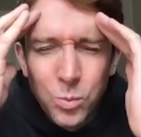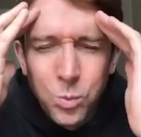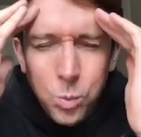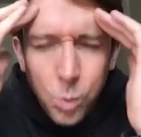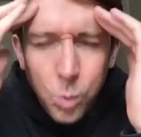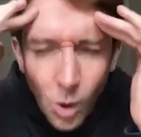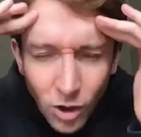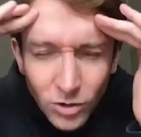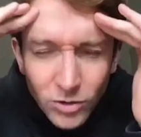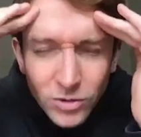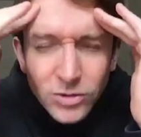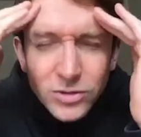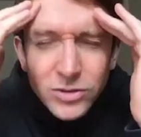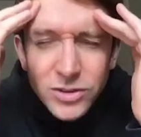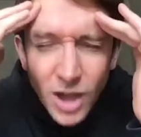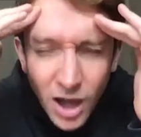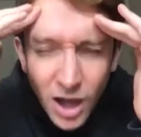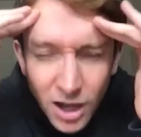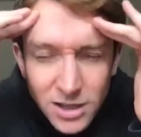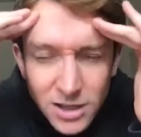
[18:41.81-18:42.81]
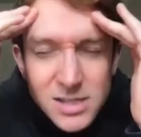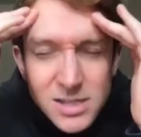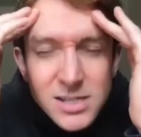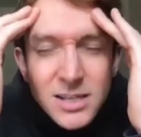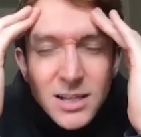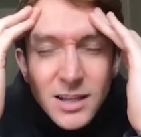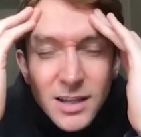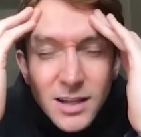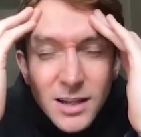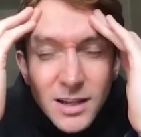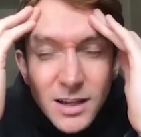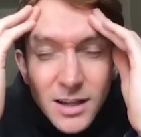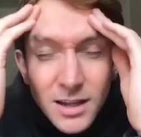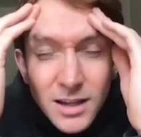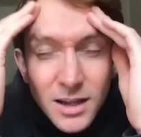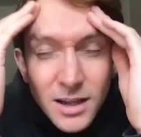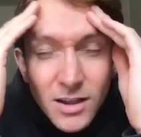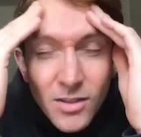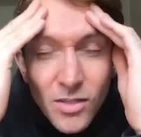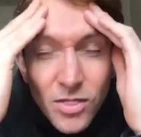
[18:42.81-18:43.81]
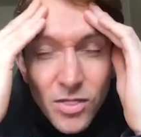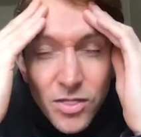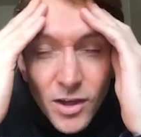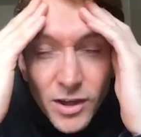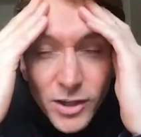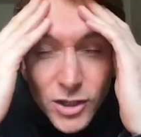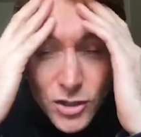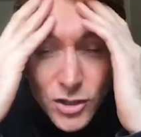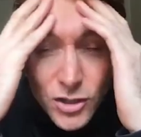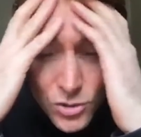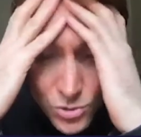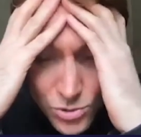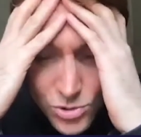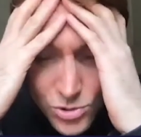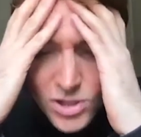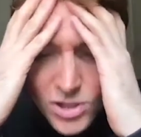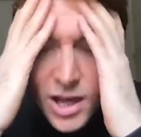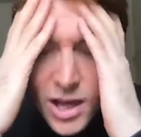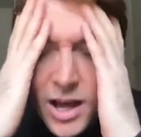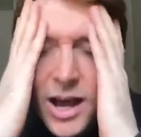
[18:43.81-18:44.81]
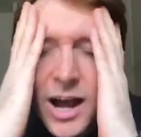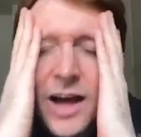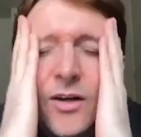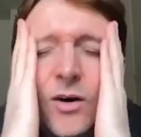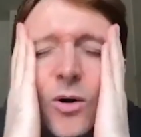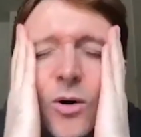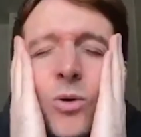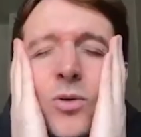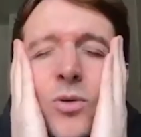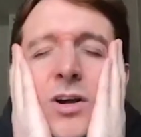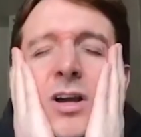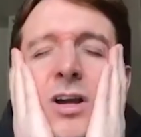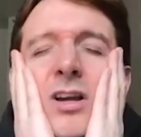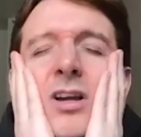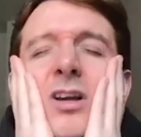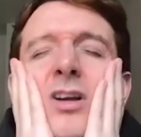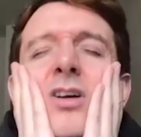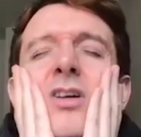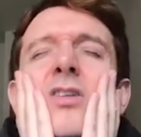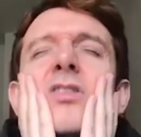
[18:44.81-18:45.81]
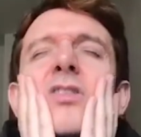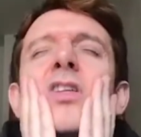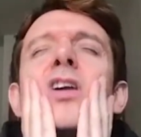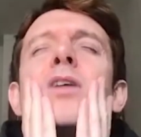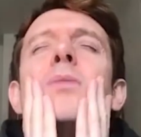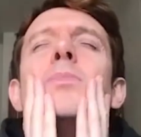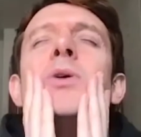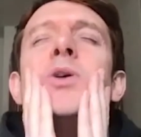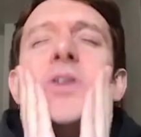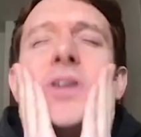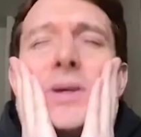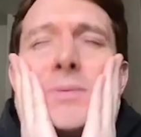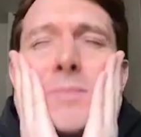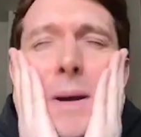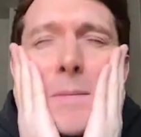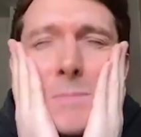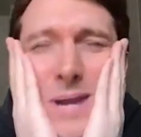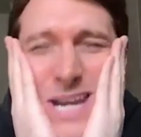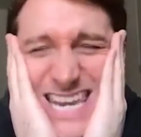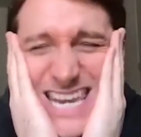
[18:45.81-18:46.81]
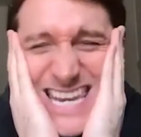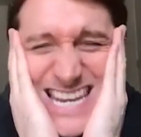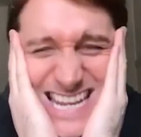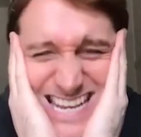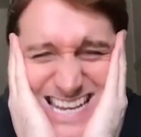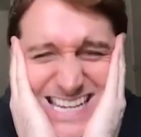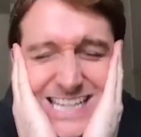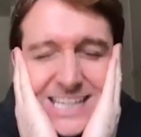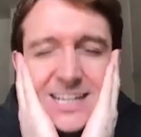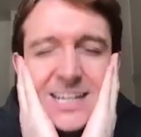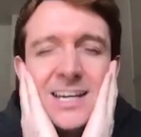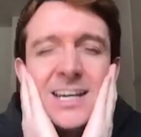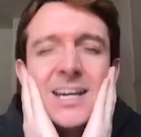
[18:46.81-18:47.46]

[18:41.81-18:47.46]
What does the user or the community member need?